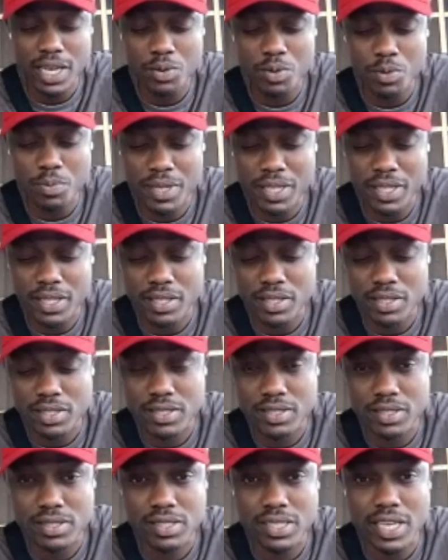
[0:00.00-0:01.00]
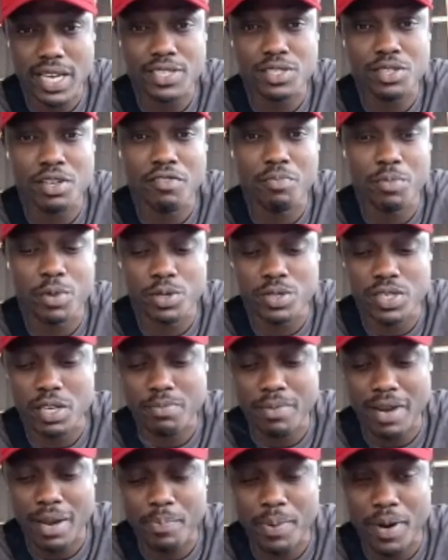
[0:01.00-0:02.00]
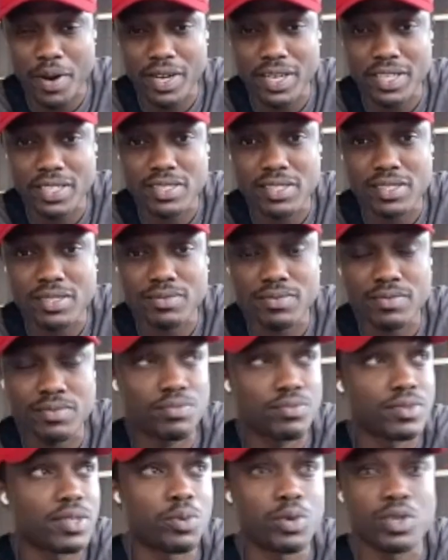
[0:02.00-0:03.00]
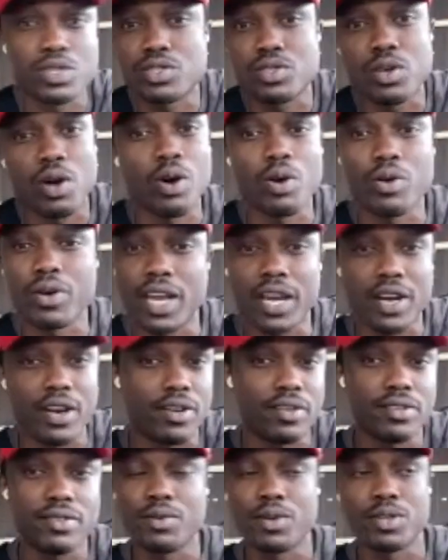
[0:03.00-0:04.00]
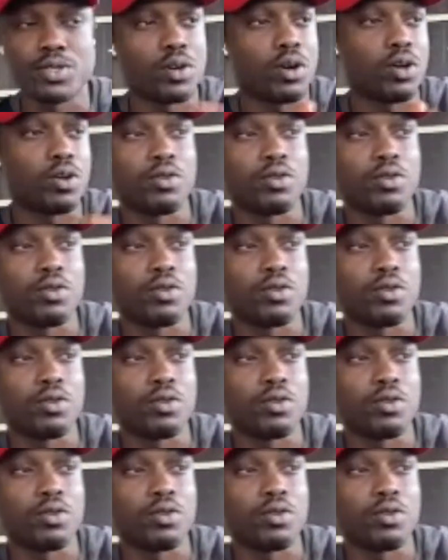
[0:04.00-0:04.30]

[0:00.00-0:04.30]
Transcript: would be the taste of music. My parents, it was all here. It was all